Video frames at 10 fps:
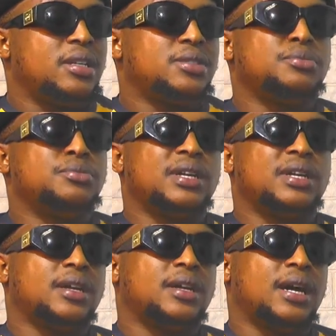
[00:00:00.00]
So
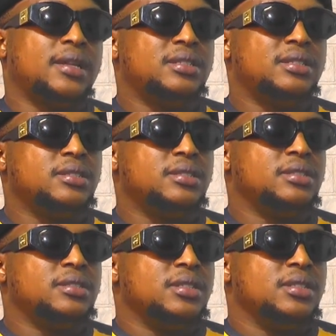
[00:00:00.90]
like I did
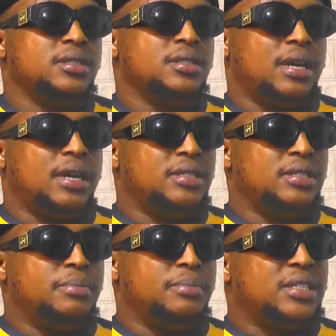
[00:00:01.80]

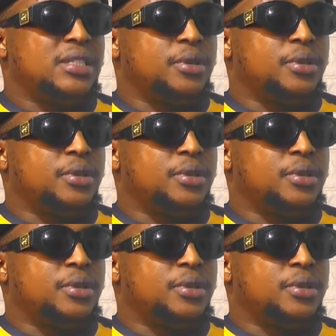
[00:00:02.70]
a mix for